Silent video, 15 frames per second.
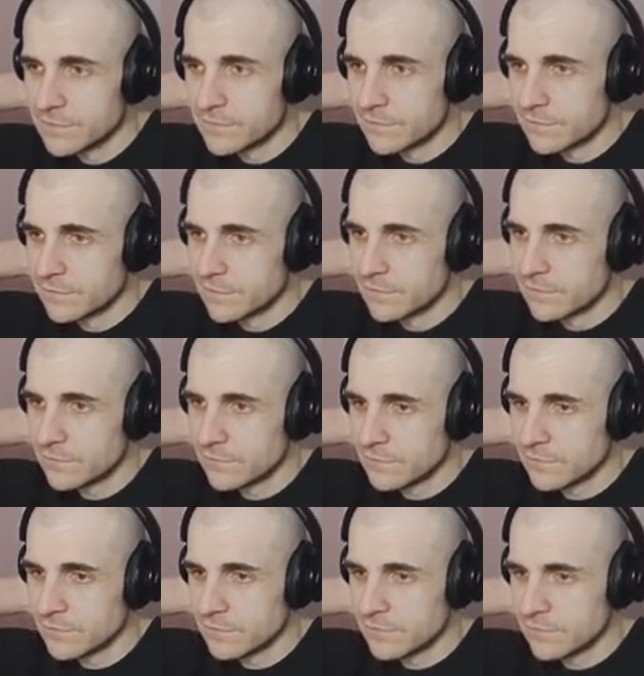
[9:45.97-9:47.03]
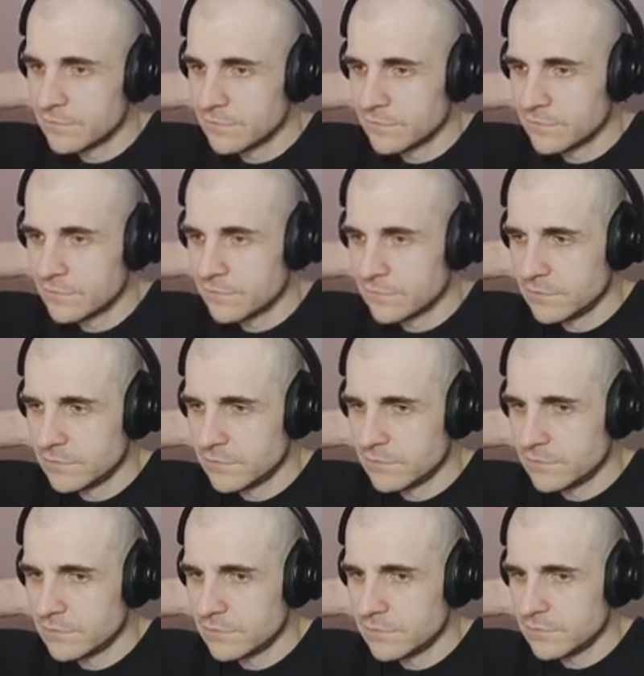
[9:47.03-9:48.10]

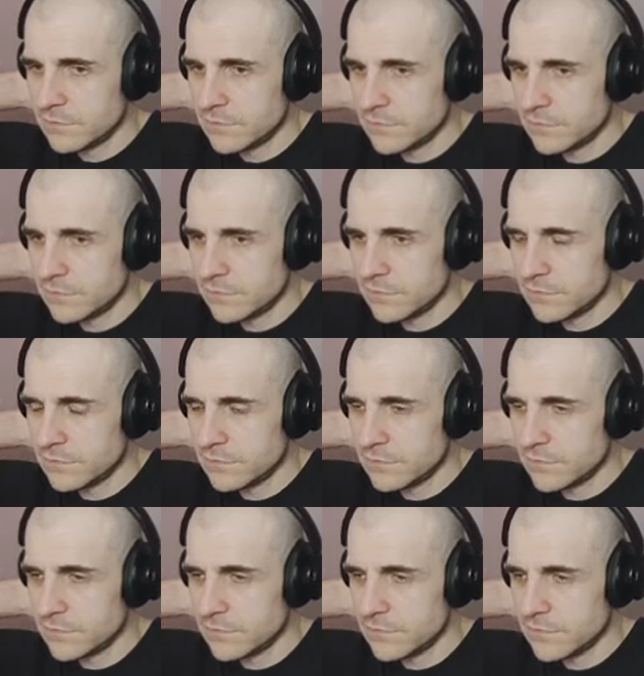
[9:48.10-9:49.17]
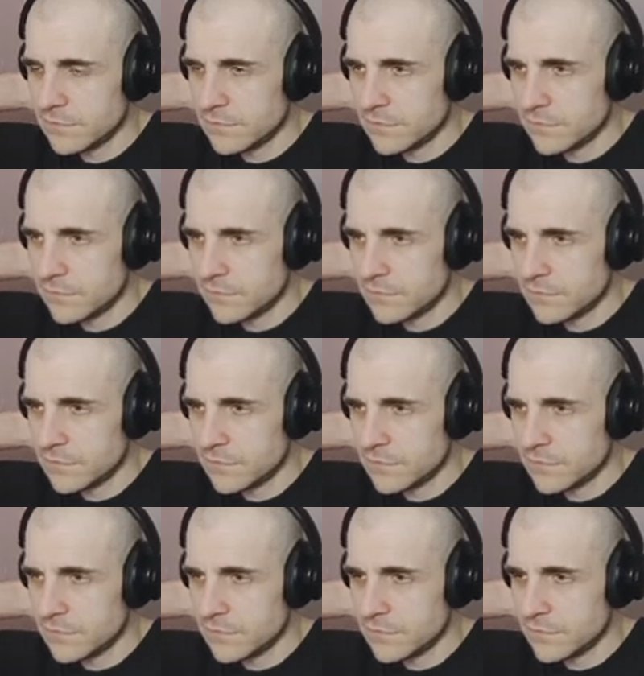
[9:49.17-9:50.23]

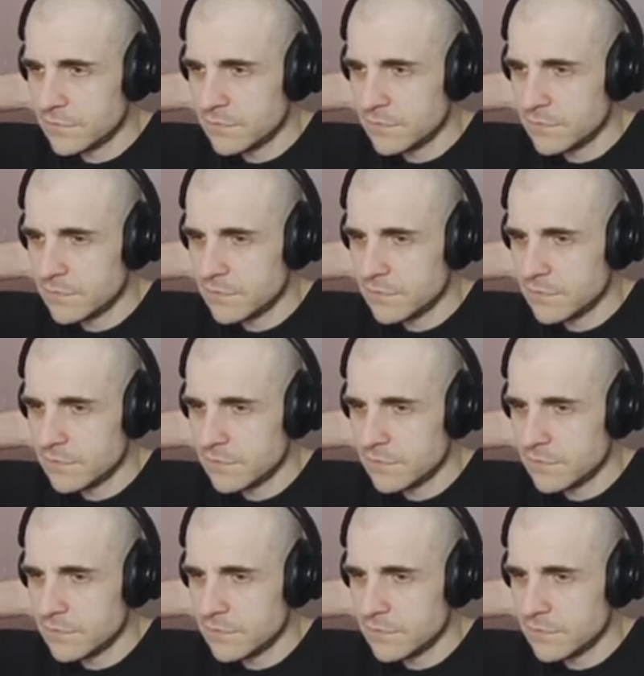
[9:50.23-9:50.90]
This person isn't speaking.